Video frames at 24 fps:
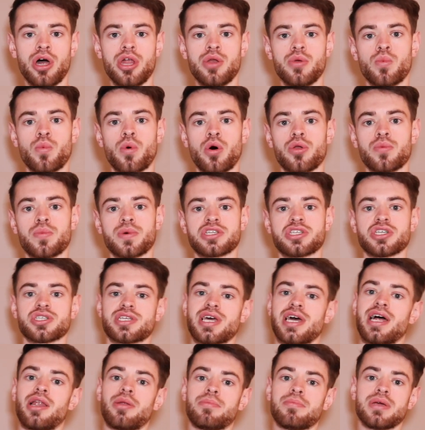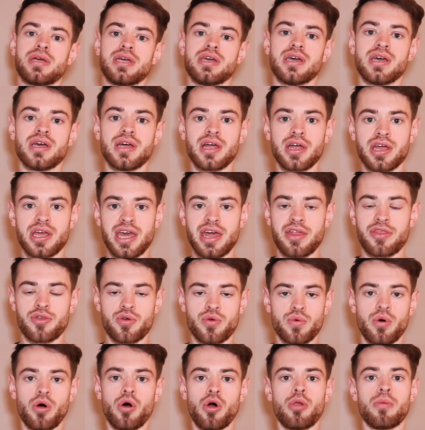and one which has helped me get
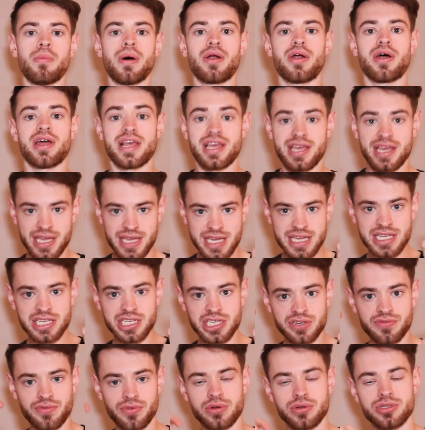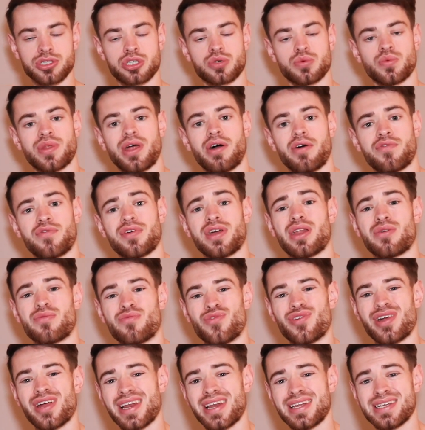through all my easy runs without feeling
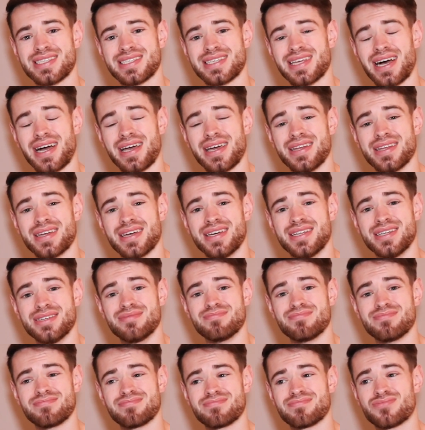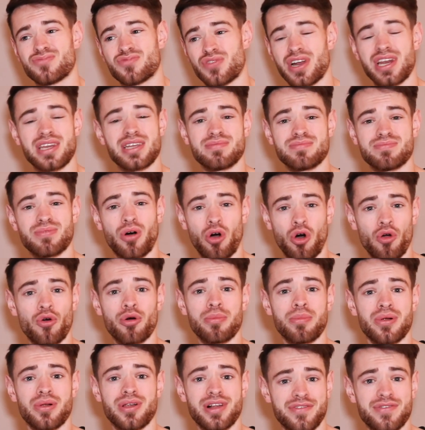really tired and really
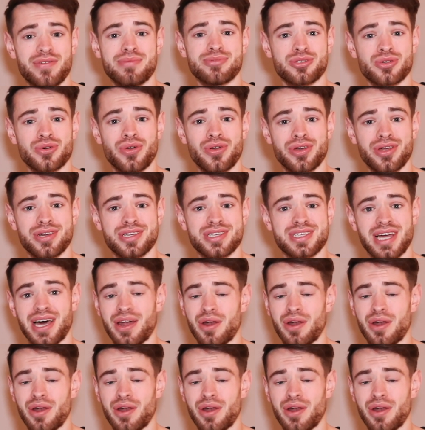horrible, if I'm totally honest.